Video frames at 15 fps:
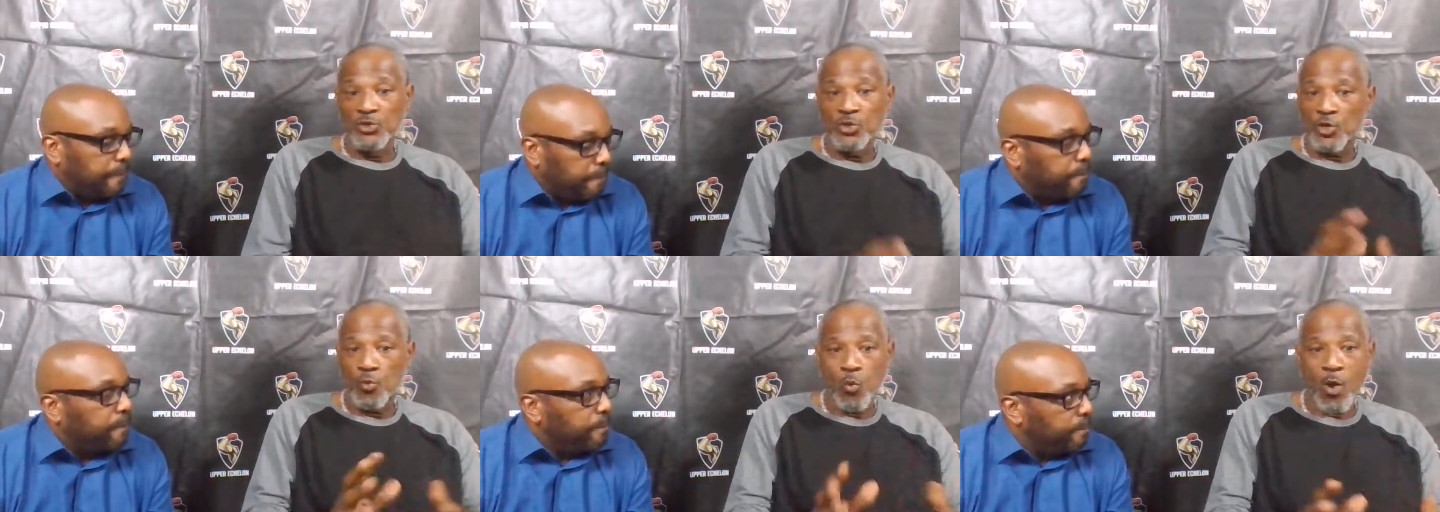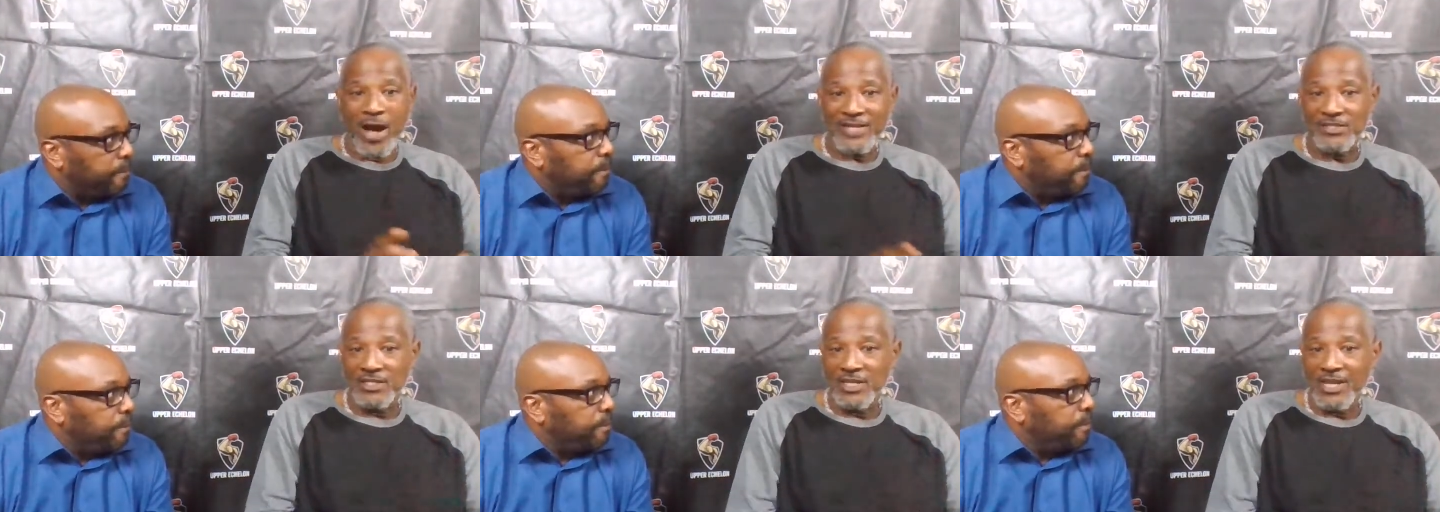Speaker 1: You can
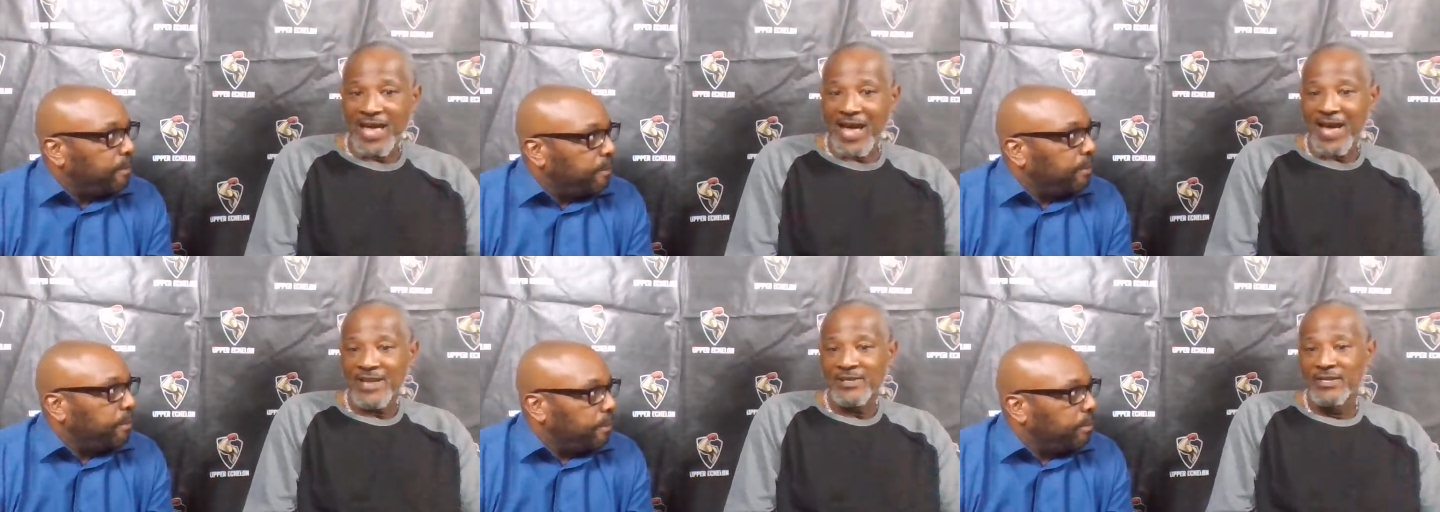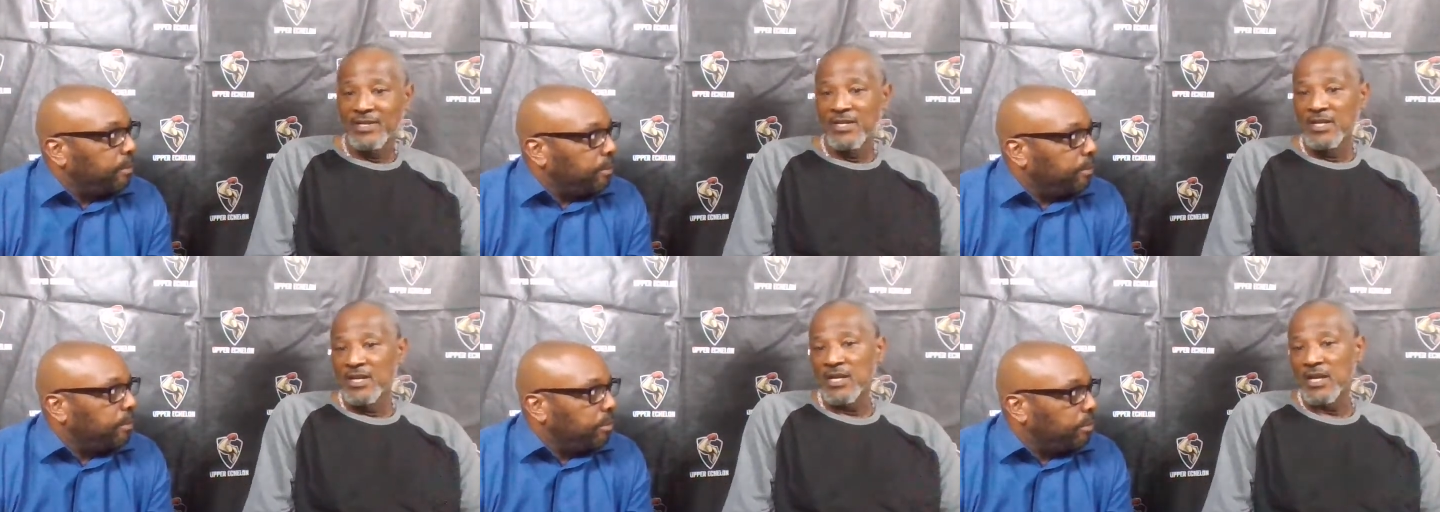watch a lot
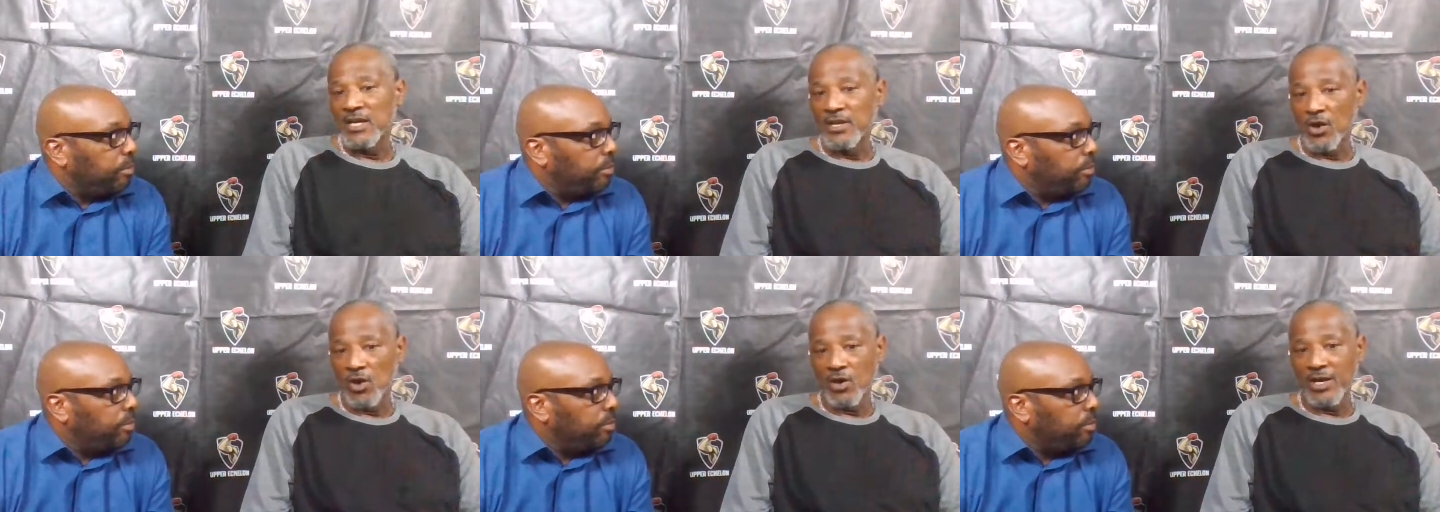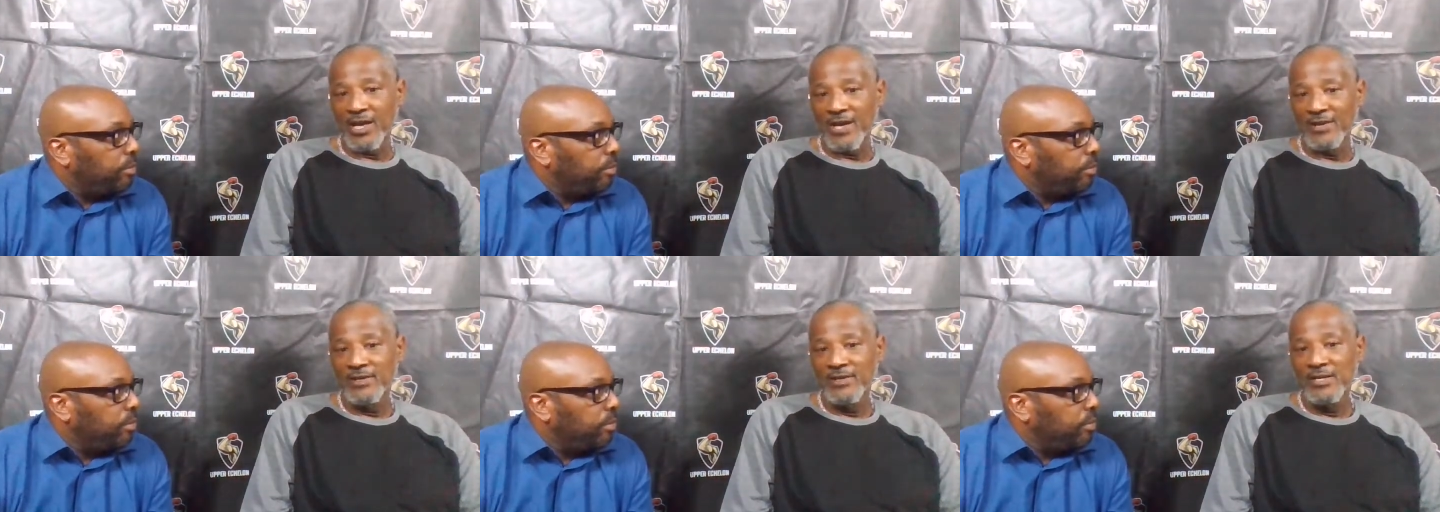and all
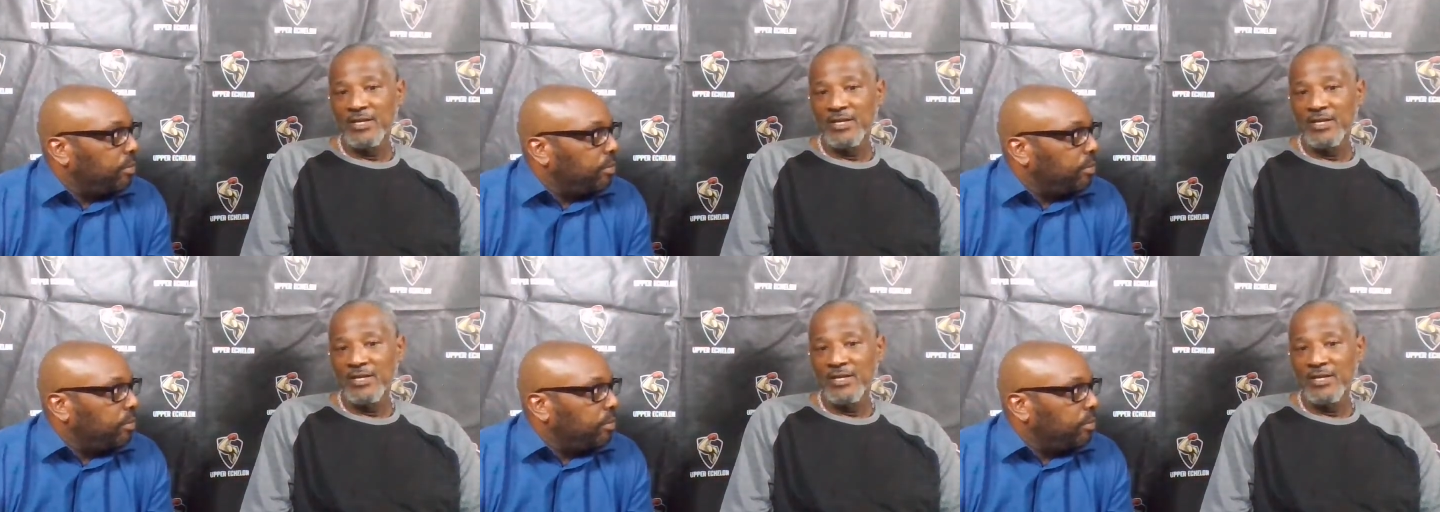that.